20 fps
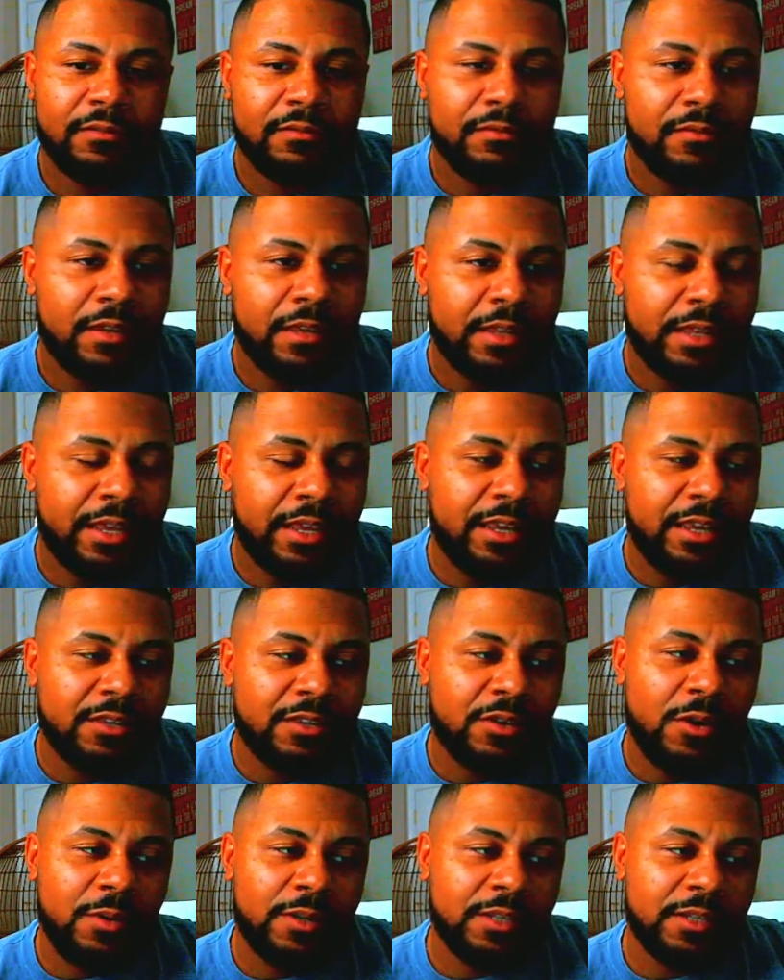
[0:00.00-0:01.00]
I think he's
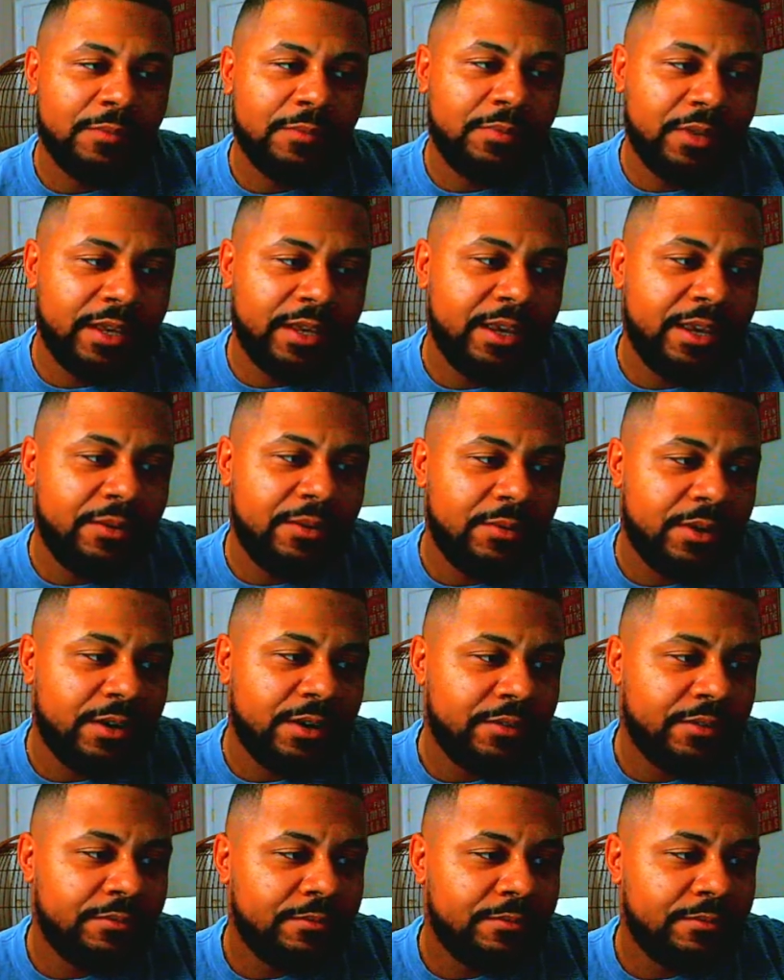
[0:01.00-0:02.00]
always a play where,
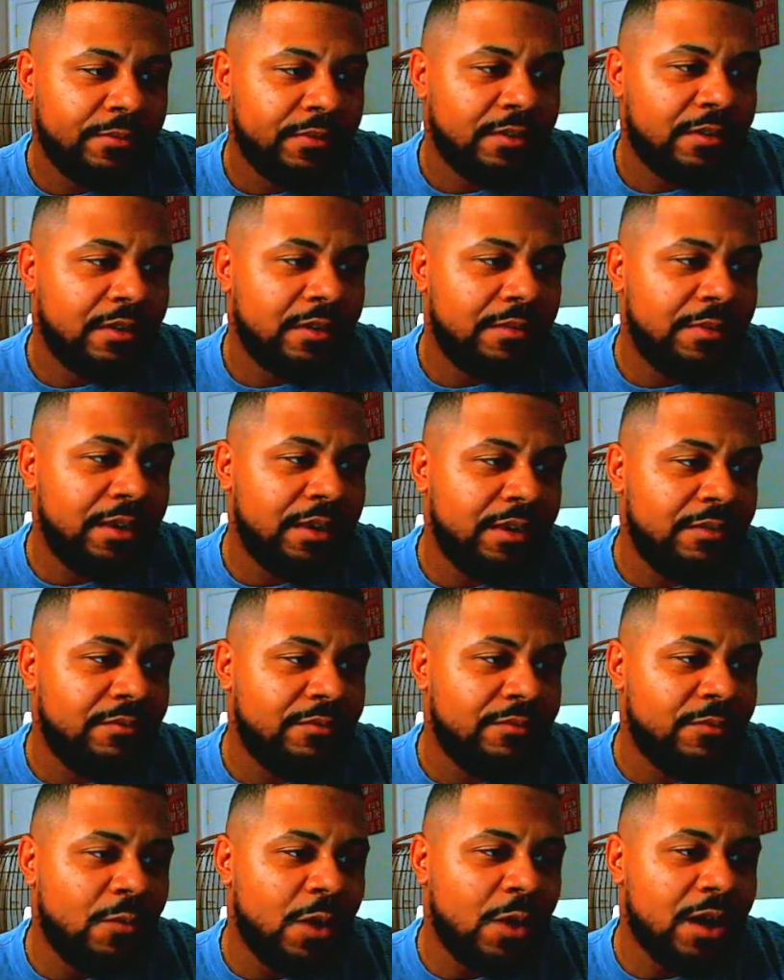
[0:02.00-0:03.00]
I mean,
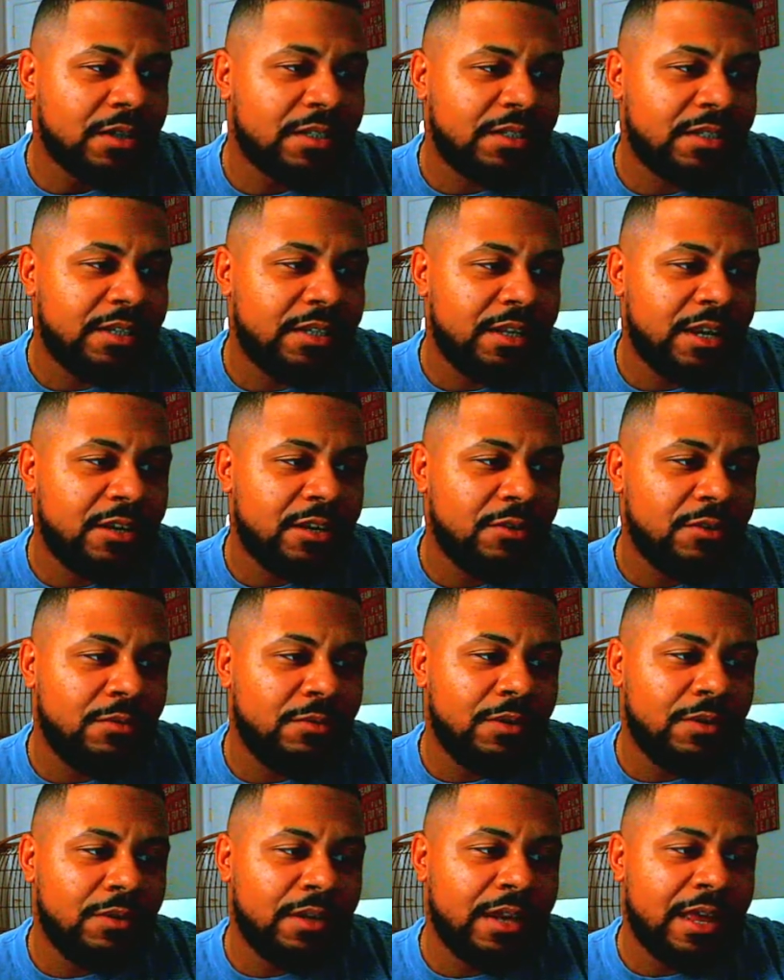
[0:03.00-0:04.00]
Washington they do
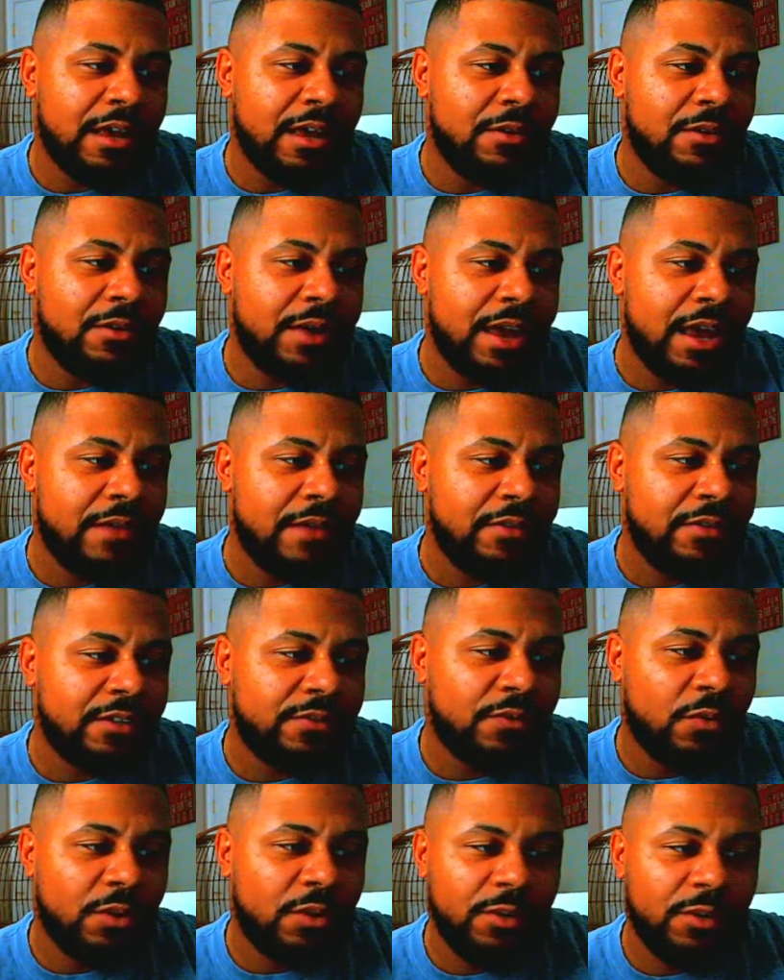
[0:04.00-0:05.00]
allow average
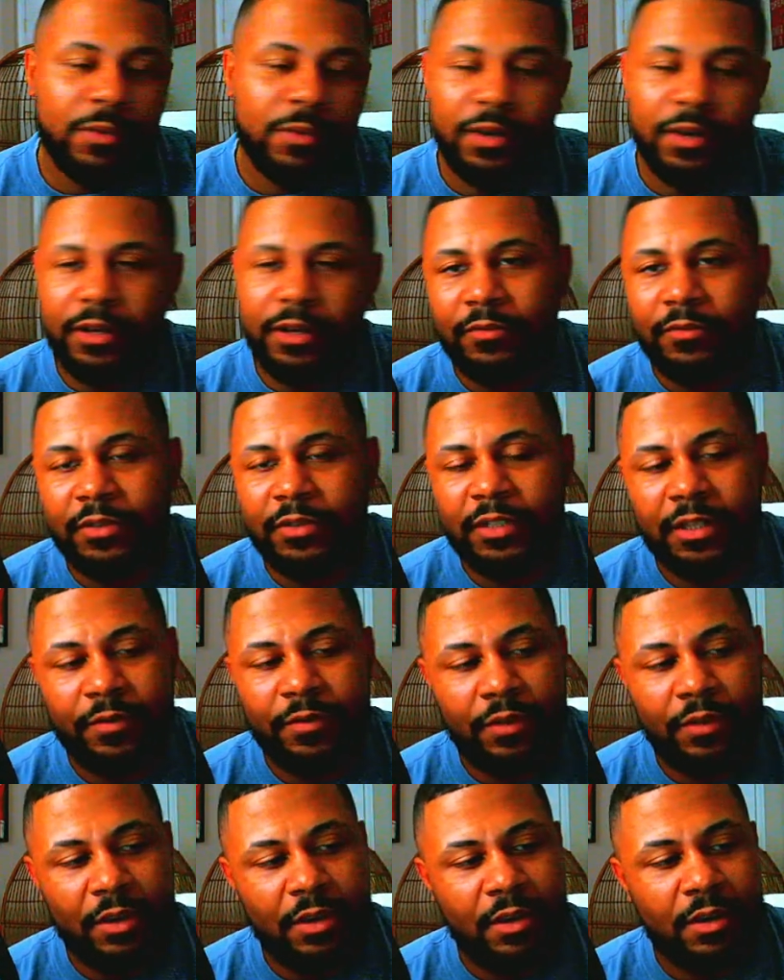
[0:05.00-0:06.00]
41 receiving
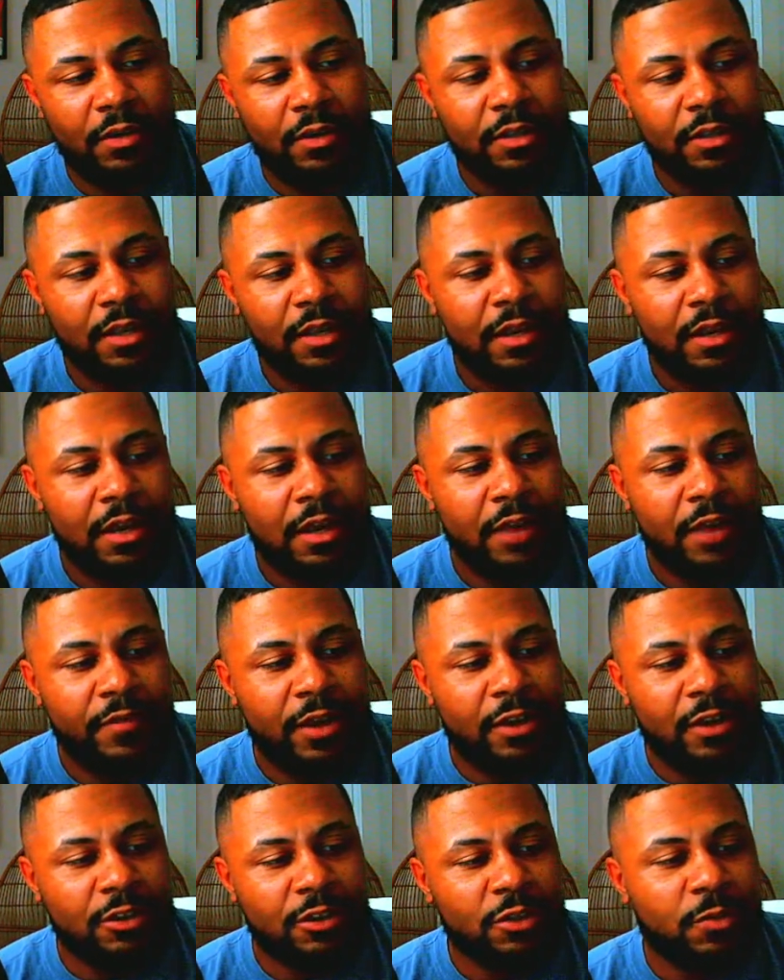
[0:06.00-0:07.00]
yards,
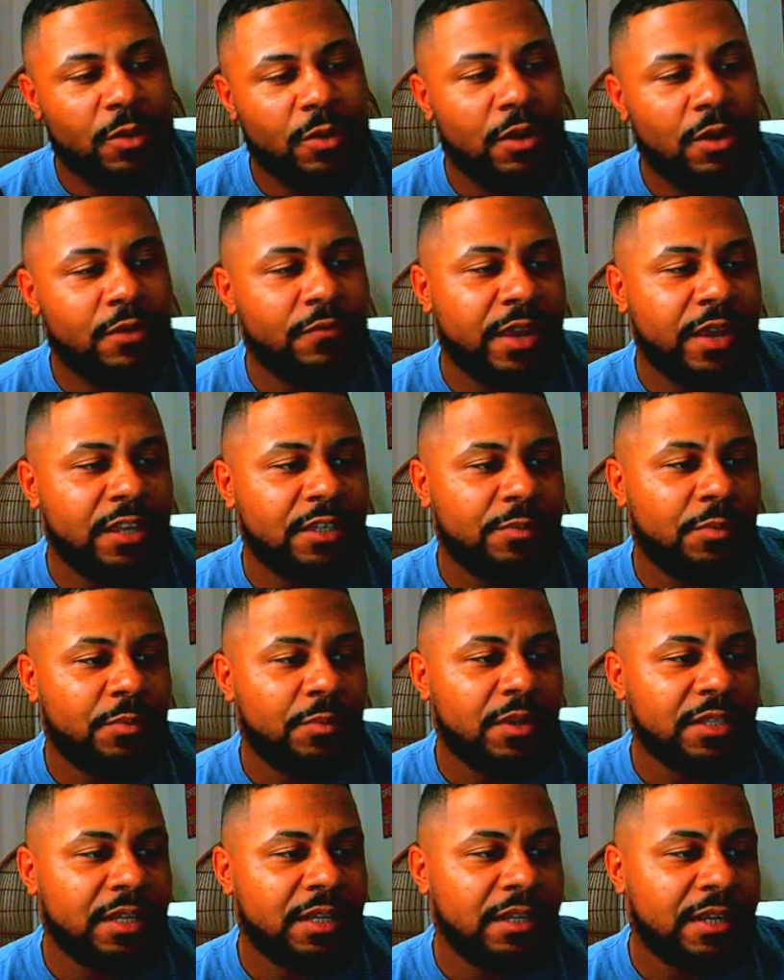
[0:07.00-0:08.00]
around 12 fantasy
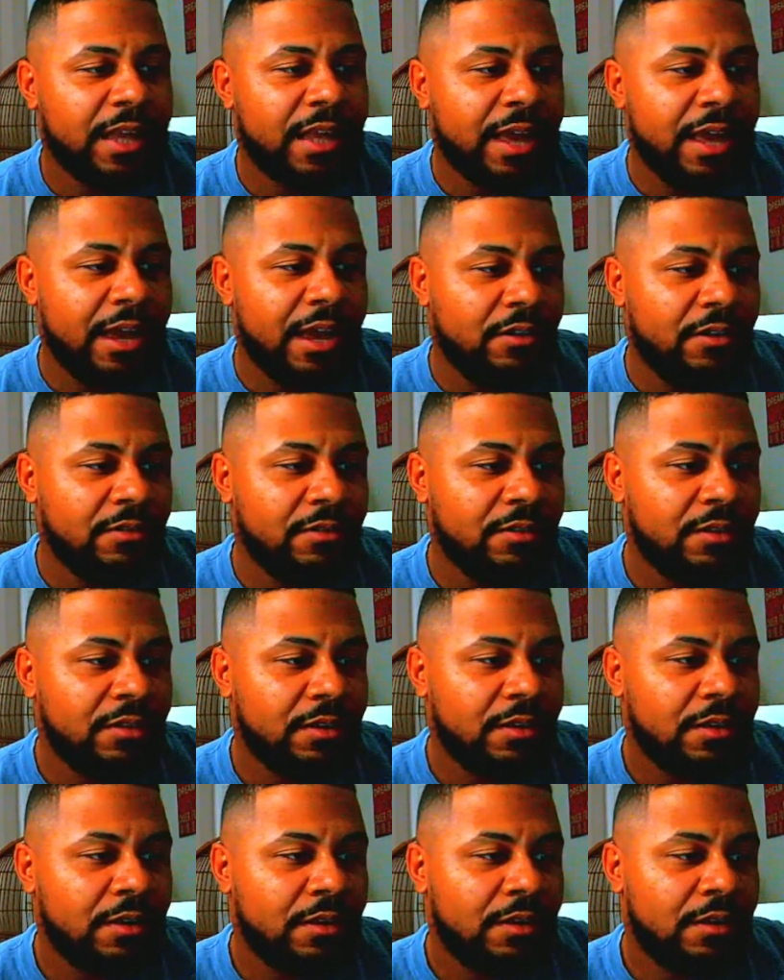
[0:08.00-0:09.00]
points allowed
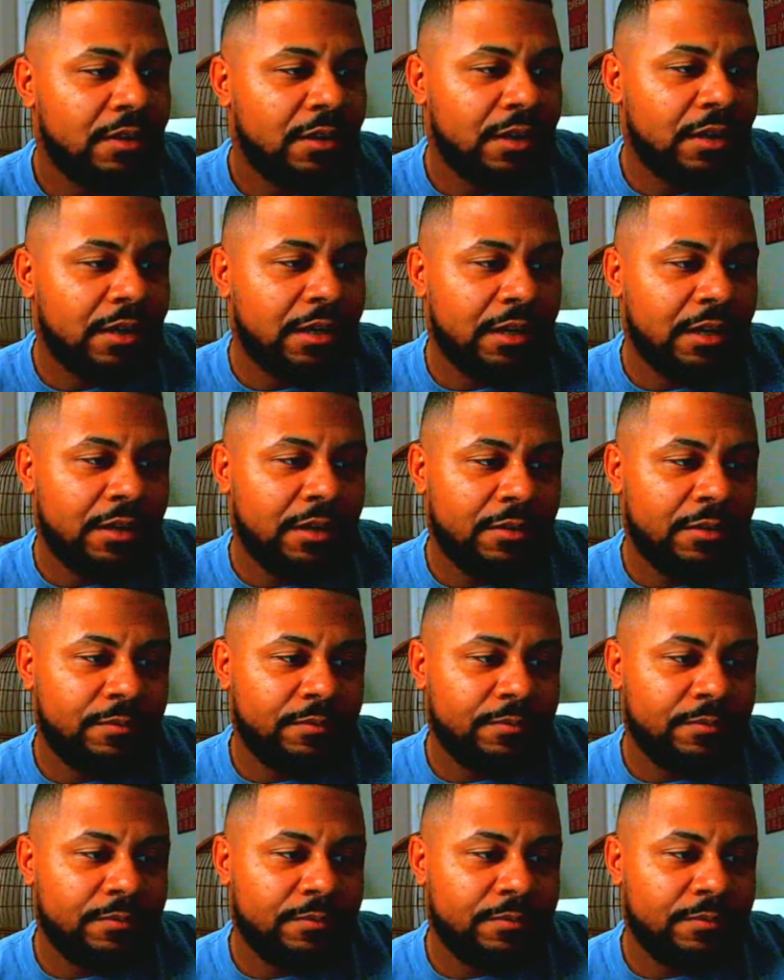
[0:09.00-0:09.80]
on